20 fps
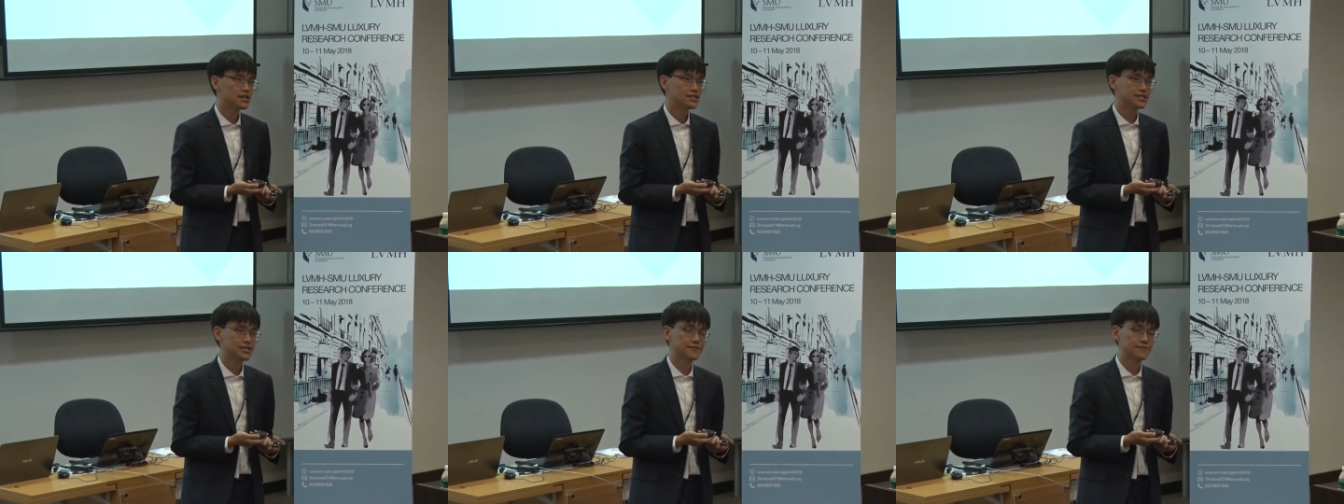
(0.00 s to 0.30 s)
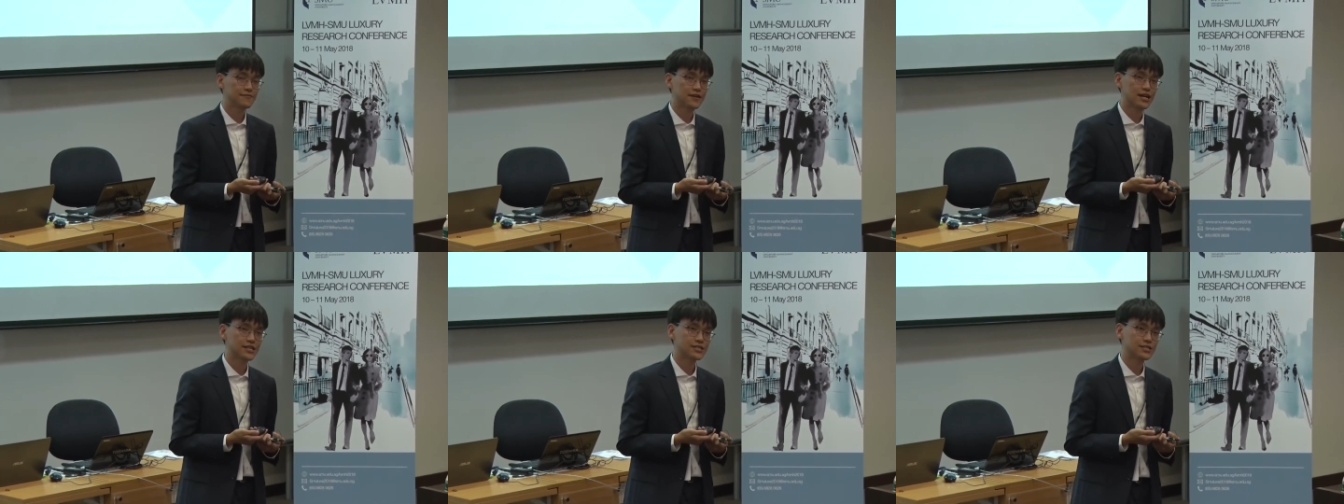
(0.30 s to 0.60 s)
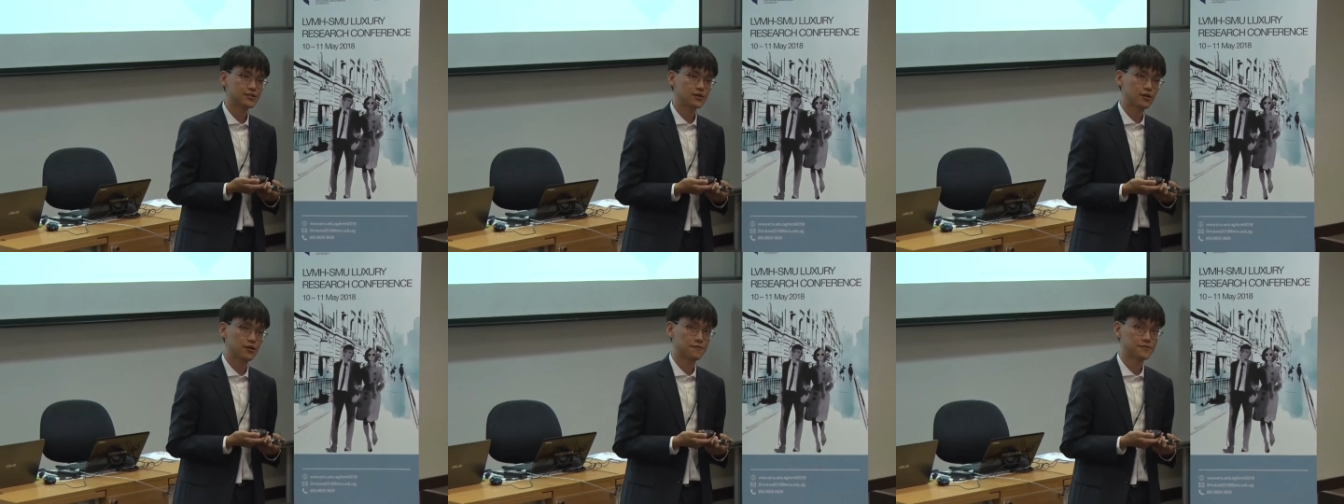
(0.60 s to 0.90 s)
the
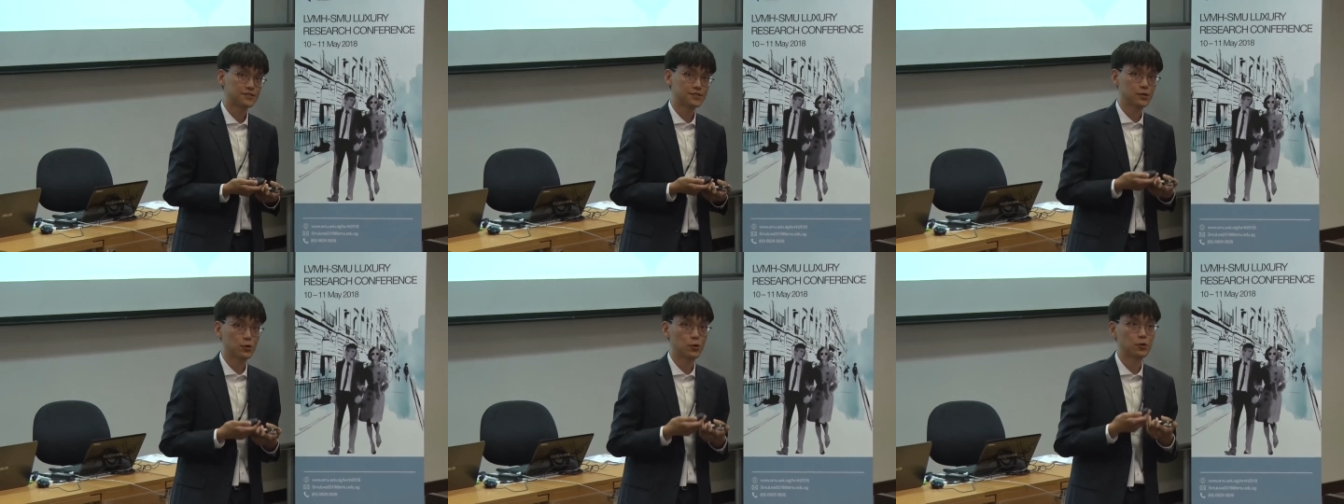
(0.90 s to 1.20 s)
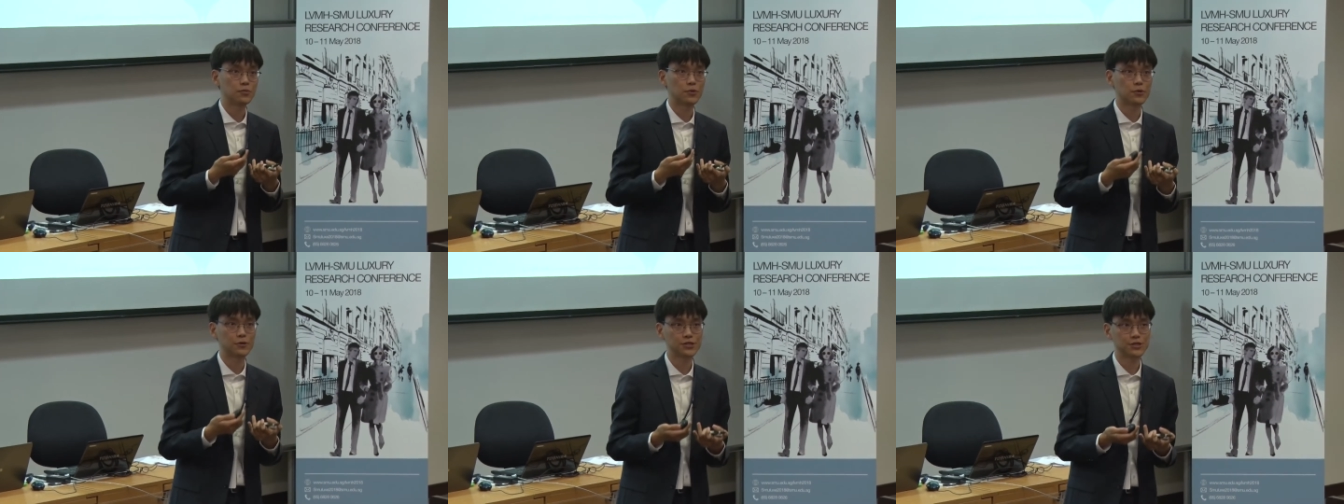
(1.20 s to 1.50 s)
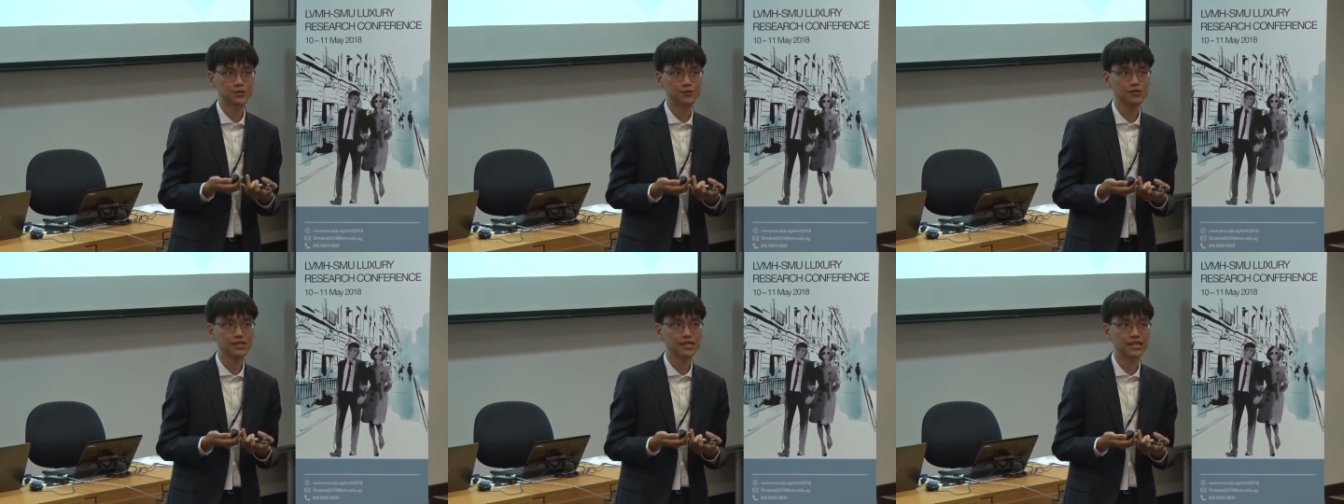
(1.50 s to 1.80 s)
effect of slow
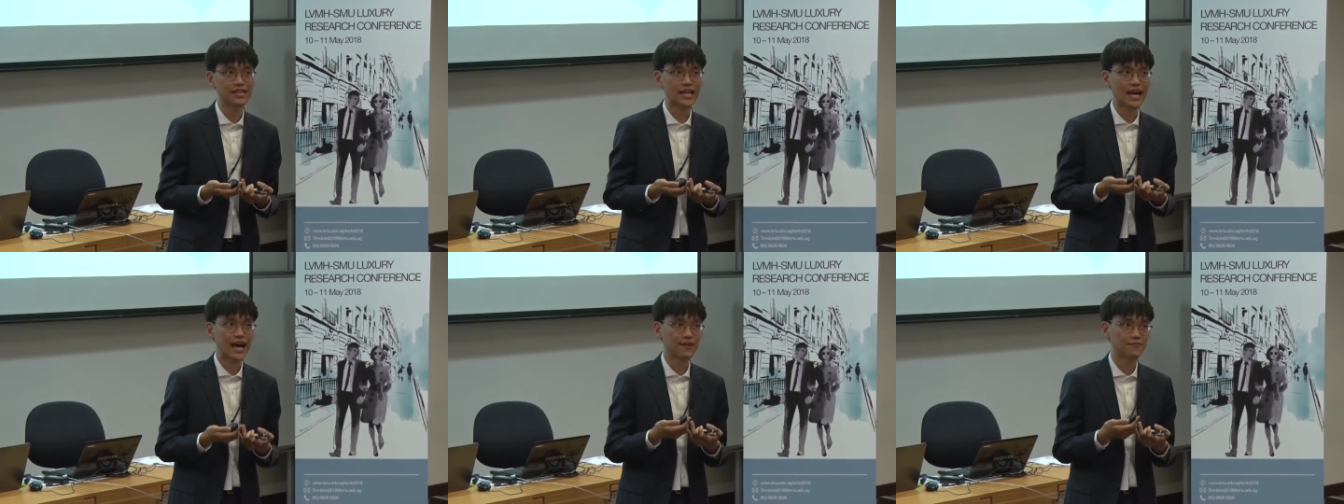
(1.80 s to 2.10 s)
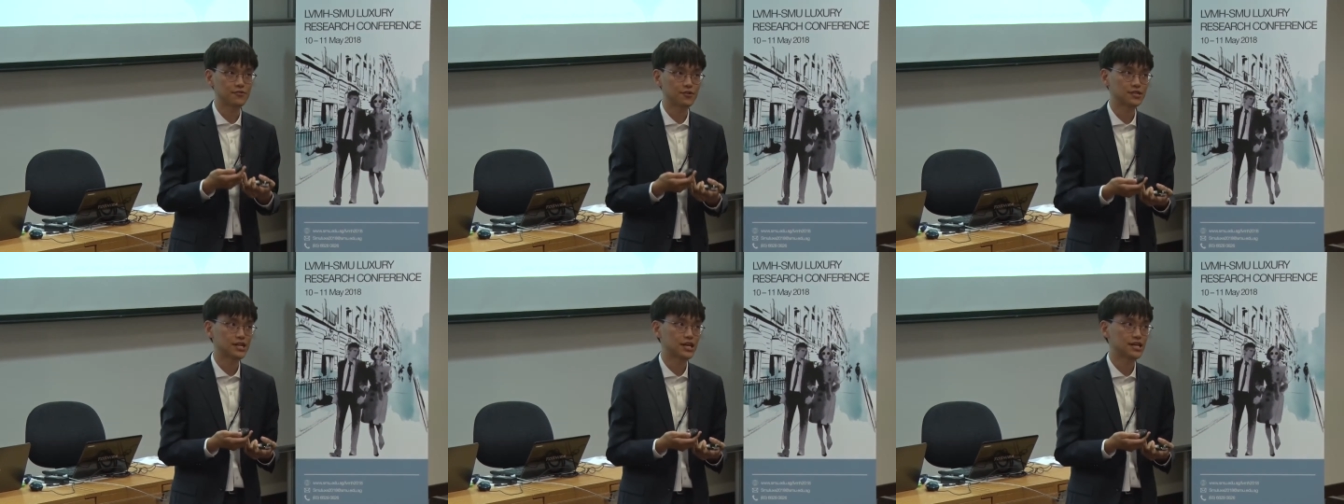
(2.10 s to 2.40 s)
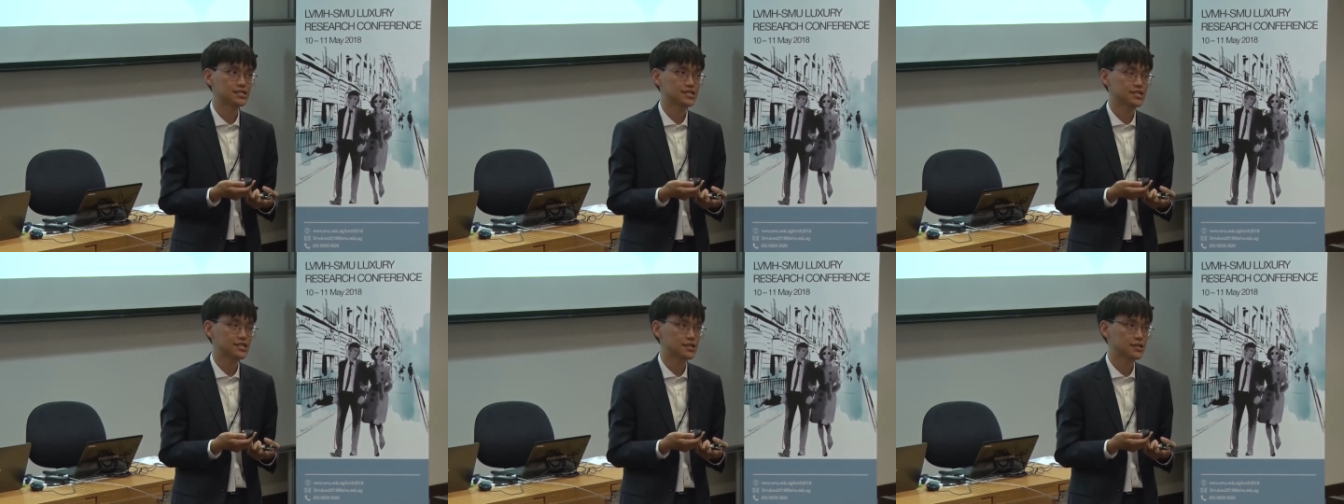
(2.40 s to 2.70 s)
motion in
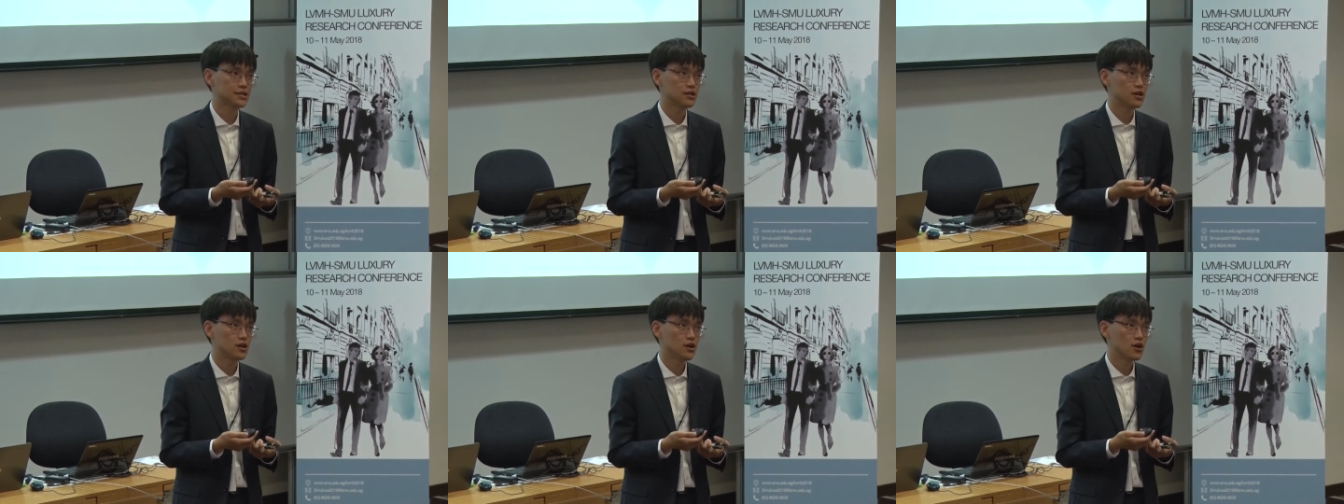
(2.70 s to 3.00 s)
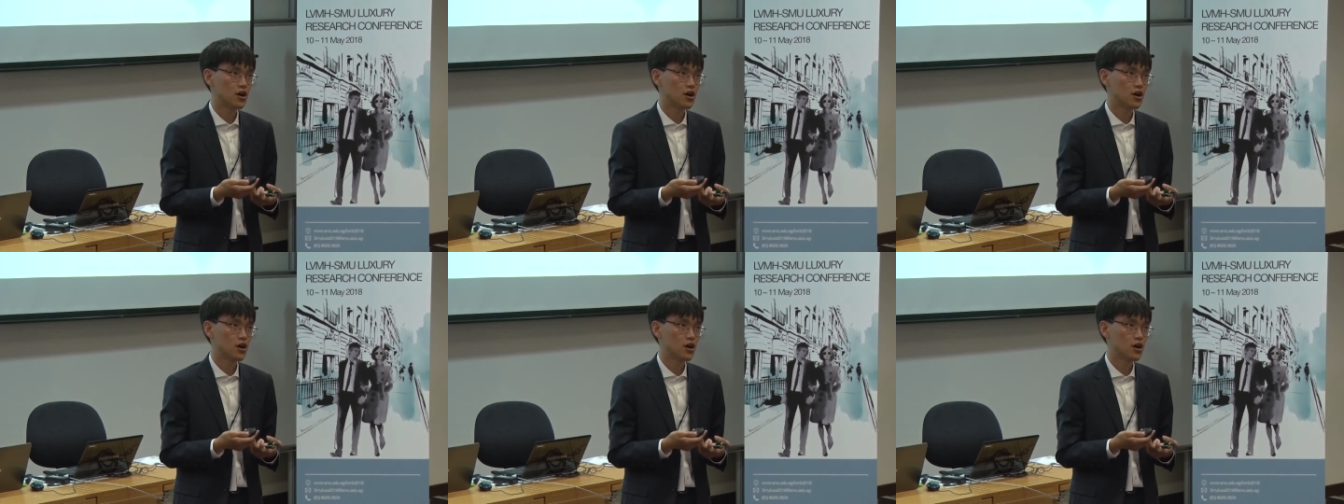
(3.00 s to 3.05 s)
advertising